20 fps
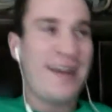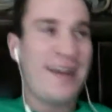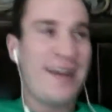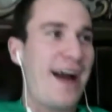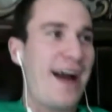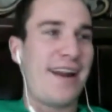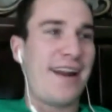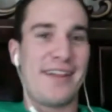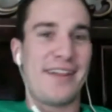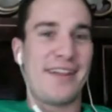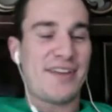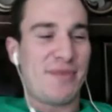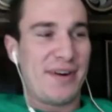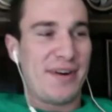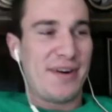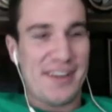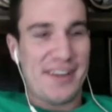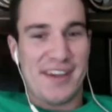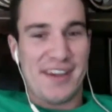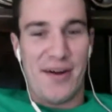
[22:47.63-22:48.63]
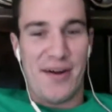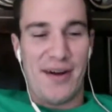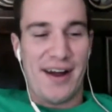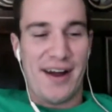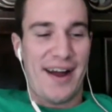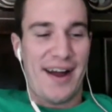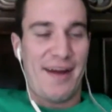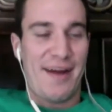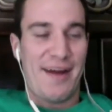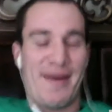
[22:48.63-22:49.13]
out of this one, so
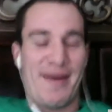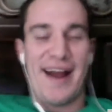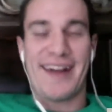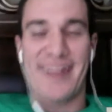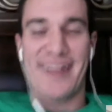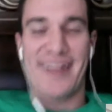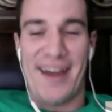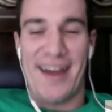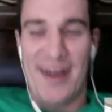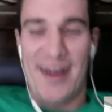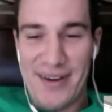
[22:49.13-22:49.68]
I'm back now.